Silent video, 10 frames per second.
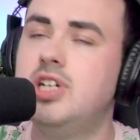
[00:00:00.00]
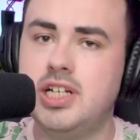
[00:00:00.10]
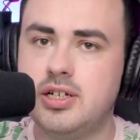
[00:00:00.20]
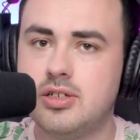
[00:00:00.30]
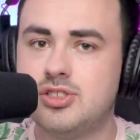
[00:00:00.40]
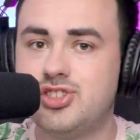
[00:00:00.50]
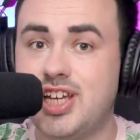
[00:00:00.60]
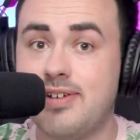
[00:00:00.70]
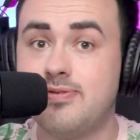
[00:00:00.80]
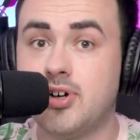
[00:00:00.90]
really good
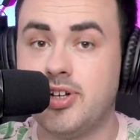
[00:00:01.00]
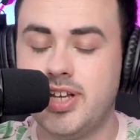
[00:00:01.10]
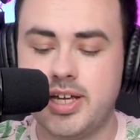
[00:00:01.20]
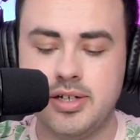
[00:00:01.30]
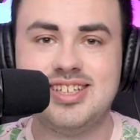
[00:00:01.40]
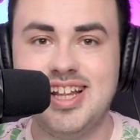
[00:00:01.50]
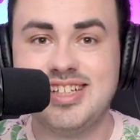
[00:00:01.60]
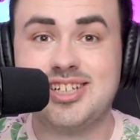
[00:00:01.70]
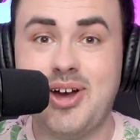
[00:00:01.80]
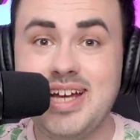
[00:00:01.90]
gift idea. So
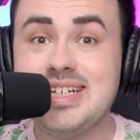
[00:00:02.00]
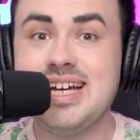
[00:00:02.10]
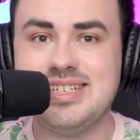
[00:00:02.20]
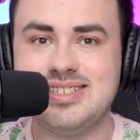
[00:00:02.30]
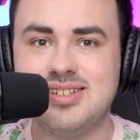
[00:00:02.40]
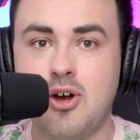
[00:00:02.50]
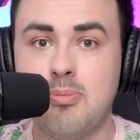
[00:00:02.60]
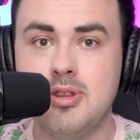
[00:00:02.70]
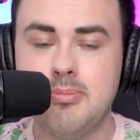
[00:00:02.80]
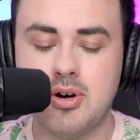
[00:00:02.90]
let's go ahead and
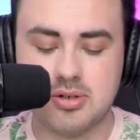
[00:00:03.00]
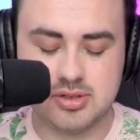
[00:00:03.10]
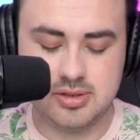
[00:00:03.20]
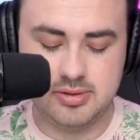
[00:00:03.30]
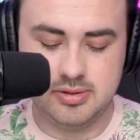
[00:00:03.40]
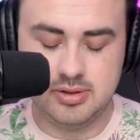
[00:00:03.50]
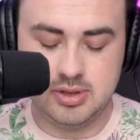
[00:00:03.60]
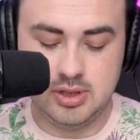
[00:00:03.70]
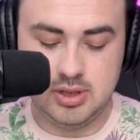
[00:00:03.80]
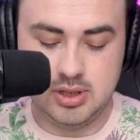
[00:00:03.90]
open the box.
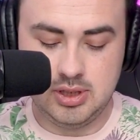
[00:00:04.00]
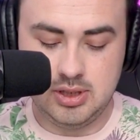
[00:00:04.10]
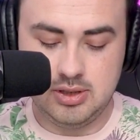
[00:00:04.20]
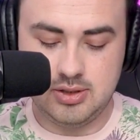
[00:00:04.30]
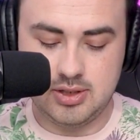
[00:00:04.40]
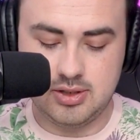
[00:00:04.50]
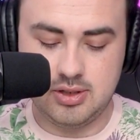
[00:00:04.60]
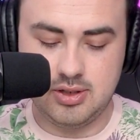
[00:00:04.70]
It's a